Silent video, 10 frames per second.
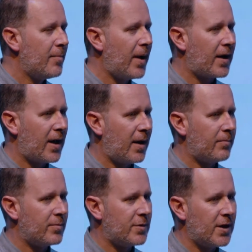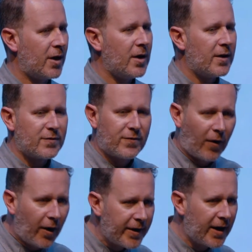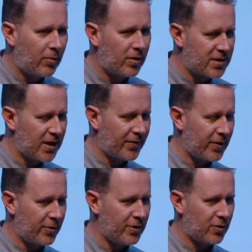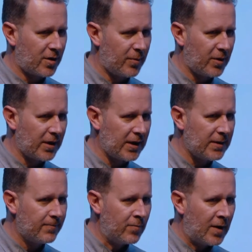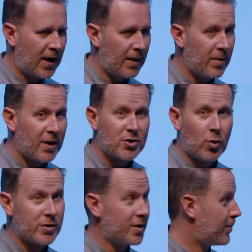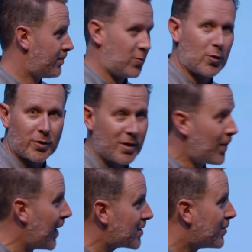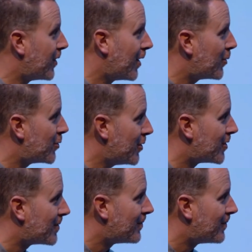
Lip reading: you know, find out what's out there in your community. Talk to the pastor of your local church.